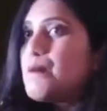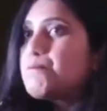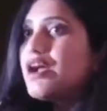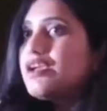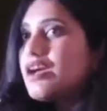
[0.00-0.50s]

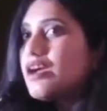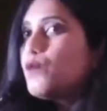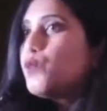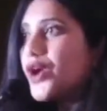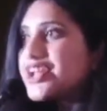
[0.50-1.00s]
But
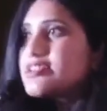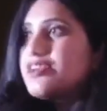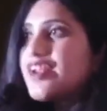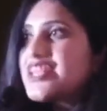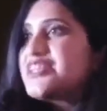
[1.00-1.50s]
what is
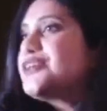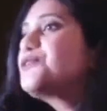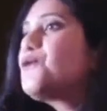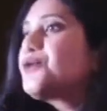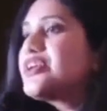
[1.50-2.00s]
interesting to
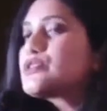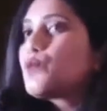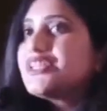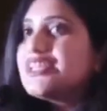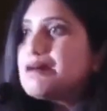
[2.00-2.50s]
note is
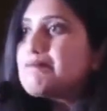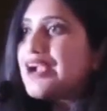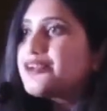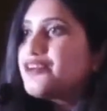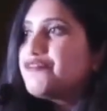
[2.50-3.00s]
within a
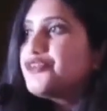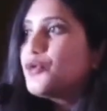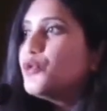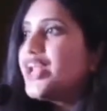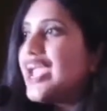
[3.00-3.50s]
matter of
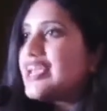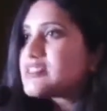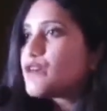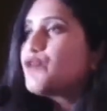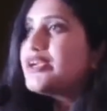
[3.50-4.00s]
2 days,